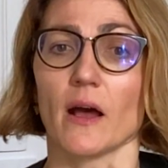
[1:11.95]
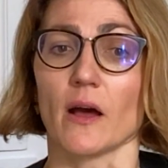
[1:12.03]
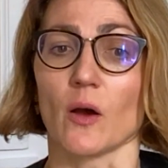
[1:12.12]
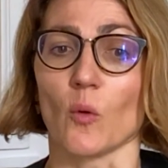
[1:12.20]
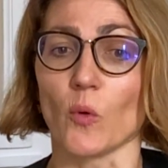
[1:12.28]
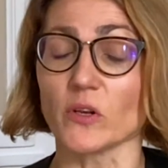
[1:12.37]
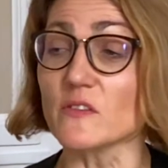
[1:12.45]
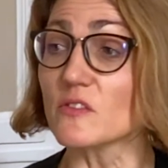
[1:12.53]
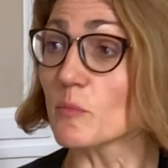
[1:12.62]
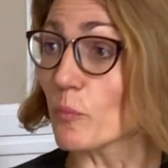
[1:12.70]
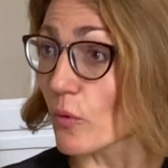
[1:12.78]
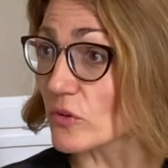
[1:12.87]
What is
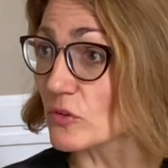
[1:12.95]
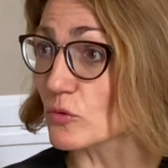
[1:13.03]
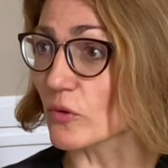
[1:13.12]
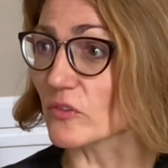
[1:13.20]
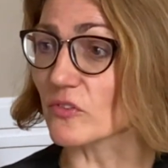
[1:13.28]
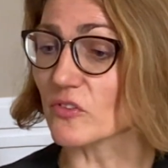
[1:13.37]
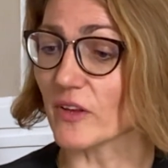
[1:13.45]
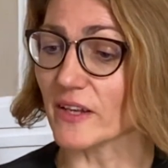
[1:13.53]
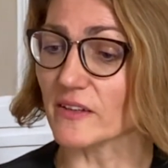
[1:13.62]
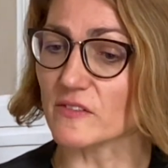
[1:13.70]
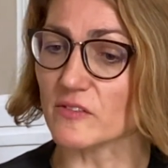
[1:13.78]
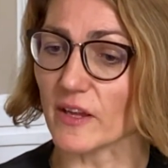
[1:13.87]
important to
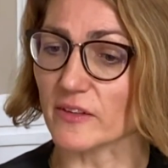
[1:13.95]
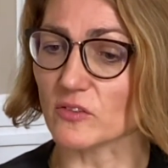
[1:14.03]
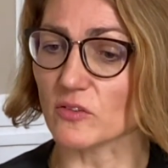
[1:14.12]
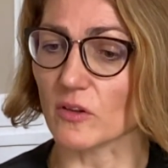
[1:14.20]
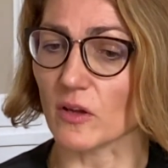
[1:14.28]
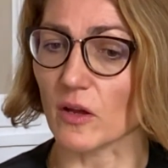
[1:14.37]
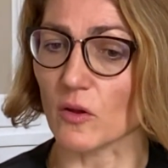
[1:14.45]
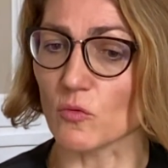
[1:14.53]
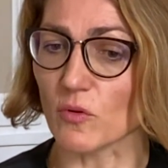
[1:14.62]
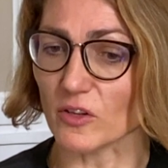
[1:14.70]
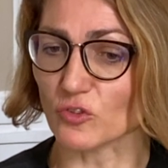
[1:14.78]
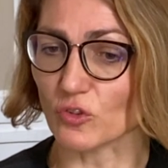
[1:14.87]
understand is that
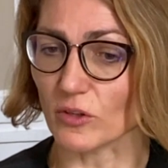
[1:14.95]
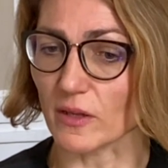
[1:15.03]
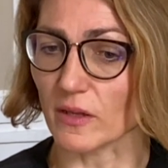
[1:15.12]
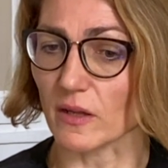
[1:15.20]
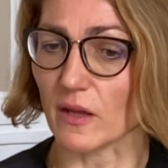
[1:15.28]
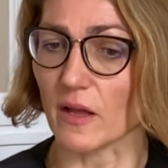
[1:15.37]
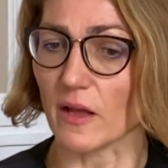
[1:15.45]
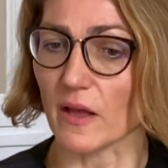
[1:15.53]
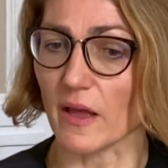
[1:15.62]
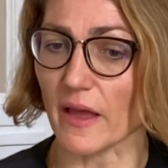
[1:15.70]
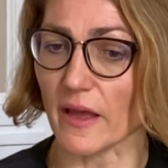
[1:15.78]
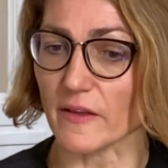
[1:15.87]
Russia
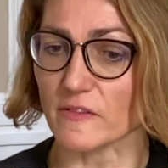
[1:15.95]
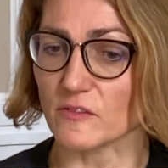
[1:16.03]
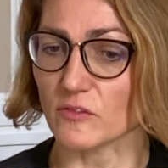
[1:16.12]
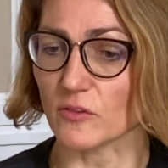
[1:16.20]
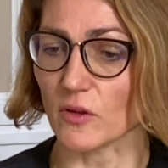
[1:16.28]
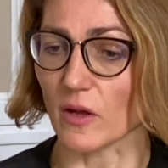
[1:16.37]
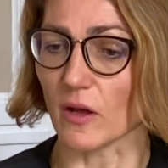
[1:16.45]
has